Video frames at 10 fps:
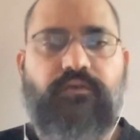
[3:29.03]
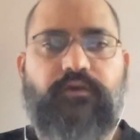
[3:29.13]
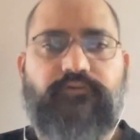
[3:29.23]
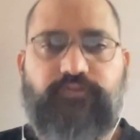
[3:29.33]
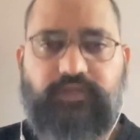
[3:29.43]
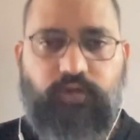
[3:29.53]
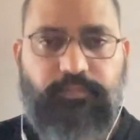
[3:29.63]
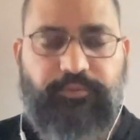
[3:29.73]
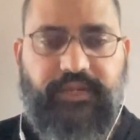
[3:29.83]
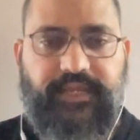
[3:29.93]
So they are
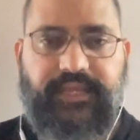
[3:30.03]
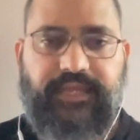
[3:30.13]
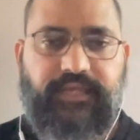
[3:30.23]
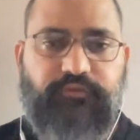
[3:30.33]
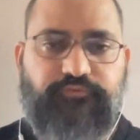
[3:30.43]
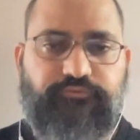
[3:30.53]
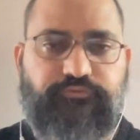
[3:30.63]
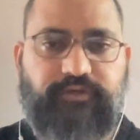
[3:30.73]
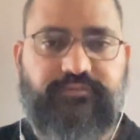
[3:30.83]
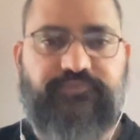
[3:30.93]
not printing any new
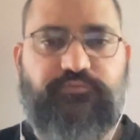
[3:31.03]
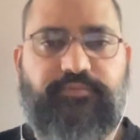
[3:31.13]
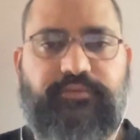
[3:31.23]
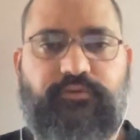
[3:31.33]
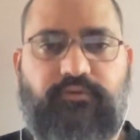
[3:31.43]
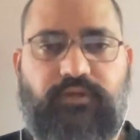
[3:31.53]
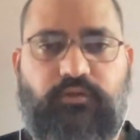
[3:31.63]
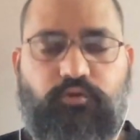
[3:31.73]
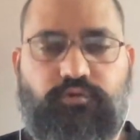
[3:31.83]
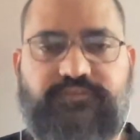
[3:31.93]
2000 rupee
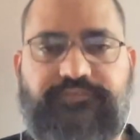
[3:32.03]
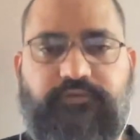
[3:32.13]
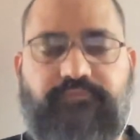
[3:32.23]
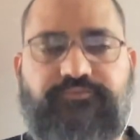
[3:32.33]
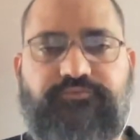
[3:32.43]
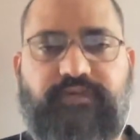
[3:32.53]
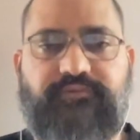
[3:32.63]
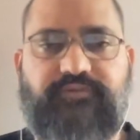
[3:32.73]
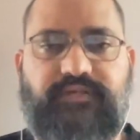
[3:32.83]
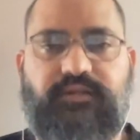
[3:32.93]
notes from
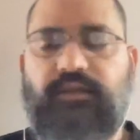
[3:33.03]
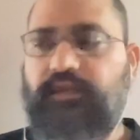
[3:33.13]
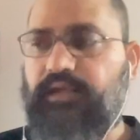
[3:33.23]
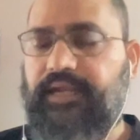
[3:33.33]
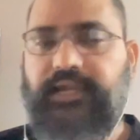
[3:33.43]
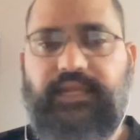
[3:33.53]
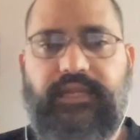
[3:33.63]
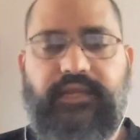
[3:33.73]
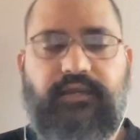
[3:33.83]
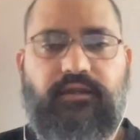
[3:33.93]

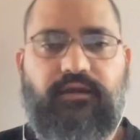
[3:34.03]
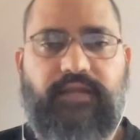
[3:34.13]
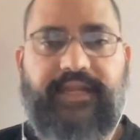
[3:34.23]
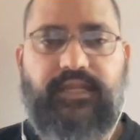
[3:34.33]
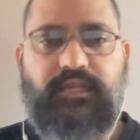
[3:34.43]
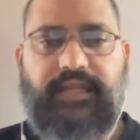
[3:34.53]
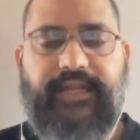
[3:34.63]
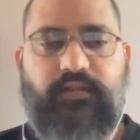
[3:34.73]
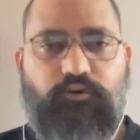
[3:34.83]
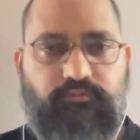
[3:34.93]
2019, uh, 18,
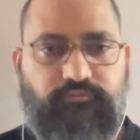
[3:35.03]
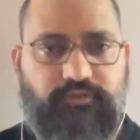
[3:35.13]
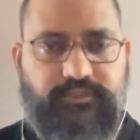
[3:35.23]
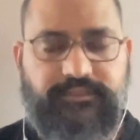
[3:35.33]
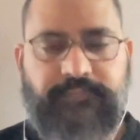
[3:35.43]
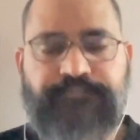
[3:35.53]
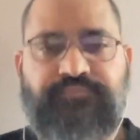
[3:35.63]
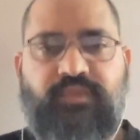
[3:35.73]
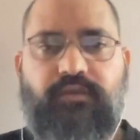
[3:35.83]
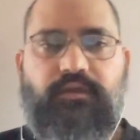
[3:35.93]
19 onwards.
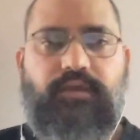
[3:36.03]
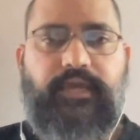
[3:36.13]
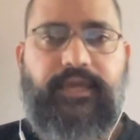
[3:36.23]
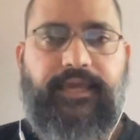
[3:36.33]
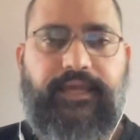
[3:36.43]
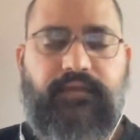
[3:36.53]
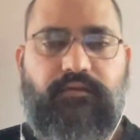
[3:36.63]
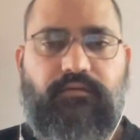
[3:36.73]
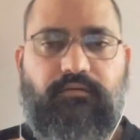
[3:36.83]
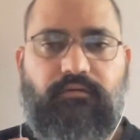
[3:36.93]
And
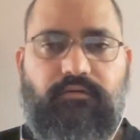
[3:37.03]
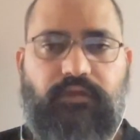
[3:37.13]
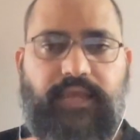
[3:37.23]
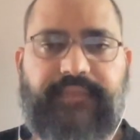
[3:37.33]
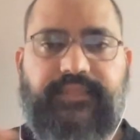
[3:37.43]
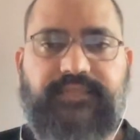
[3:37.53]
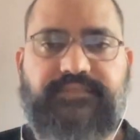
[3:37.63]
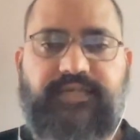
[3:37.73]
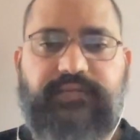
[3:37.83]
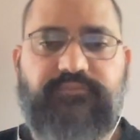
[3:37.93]
at that
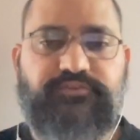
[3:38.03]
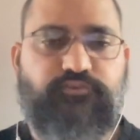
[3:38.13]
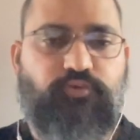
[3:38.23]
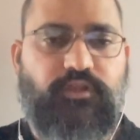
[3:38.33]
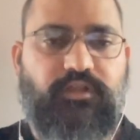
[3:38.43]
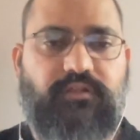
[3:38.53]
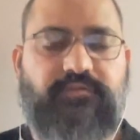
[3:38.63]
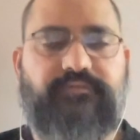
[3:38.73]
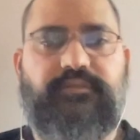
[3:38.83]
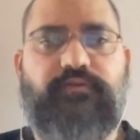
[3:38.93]
time, the
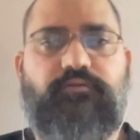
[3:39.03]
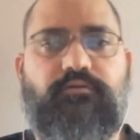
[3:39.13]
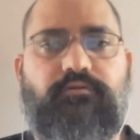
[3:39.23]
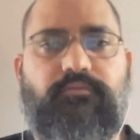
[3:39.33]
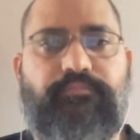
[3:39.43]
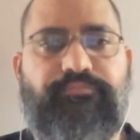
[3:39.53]
total, you know,